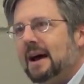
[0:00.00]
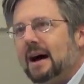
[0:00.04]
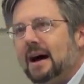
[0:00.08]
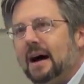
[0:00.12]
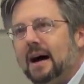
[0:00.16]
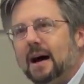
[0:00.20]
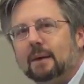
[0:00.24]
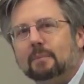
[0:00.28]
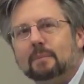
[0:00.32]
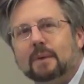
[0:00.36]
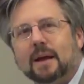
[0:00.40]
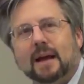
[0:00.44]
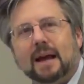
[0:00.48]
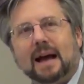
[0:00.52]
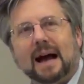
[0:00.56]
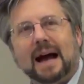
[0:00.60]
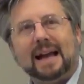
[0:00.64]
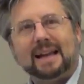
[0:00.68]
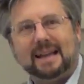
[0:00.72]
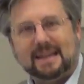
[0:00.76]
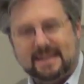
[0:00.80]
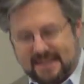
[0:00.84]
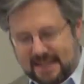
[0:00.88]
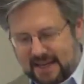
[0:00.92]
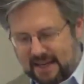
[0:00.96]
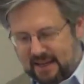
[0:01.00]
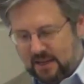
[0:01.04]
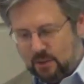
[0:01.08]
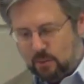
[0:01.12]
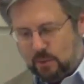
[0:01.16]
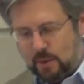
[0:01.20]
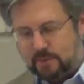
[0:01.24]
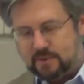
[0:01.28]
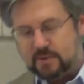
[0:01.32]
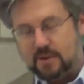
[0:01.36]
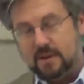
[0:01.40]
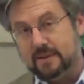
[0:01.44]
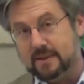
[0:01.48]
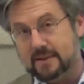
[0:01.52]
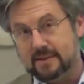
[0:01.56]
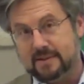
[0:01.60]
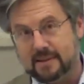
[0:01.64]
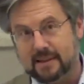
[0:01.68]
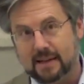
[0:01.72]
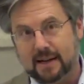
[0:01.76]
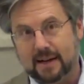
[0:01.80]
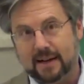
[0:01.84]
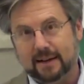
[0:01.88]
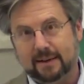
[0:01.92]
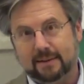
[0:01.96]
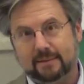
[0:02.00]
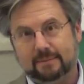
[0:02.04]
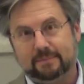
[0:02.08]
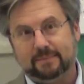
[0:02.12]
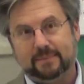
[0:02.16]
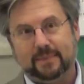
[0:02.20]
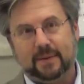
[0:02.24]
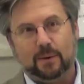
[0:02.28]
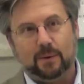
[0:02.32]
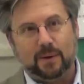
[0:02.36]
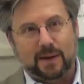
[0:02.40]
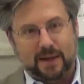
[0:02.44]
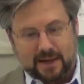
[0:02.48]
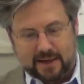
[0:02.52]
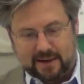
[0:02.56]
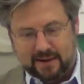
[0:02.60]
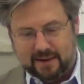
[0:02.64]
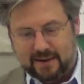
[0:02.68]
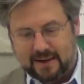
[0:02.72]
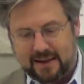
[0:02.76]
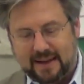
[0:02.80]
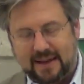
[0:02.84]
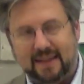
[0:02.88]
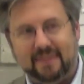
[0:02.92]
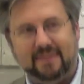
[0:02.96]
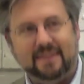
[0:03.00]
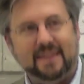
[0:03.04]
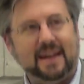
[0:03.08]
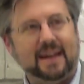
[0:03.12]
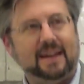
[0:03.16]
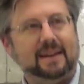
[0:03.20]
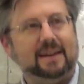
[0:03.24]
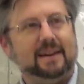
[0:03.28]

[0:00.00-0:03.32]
I can tell you what was on this slide. okay? And